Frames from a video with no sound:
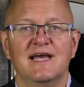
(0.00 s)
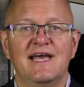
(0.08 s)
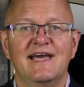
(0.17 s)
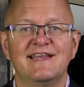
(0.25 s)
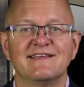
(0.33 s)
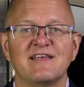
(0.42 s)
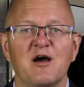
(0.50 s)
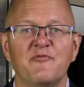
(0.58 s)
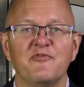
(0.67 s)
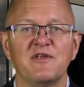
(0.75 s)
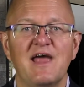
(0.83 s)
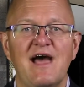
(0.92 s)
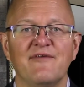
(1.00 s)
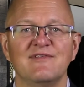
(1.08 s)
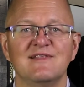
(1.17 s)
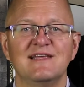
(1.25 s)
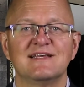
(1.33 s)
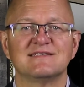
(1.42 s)
It is helpful to have a
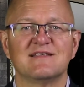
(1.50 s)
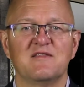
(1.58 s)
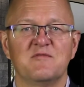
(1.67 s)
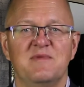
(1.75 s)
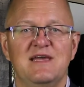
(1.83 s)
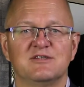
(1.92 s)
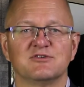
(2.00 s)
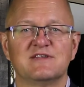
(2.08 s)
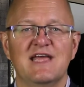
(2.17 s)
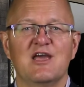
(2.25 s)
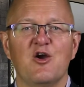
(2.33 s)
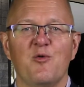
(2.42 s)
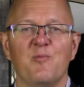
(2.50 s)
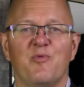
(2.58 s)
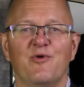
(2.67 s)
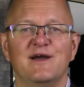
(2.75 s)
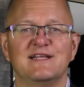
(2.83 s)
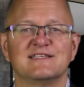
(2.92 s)
list of the major take-home
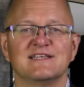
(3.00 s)
points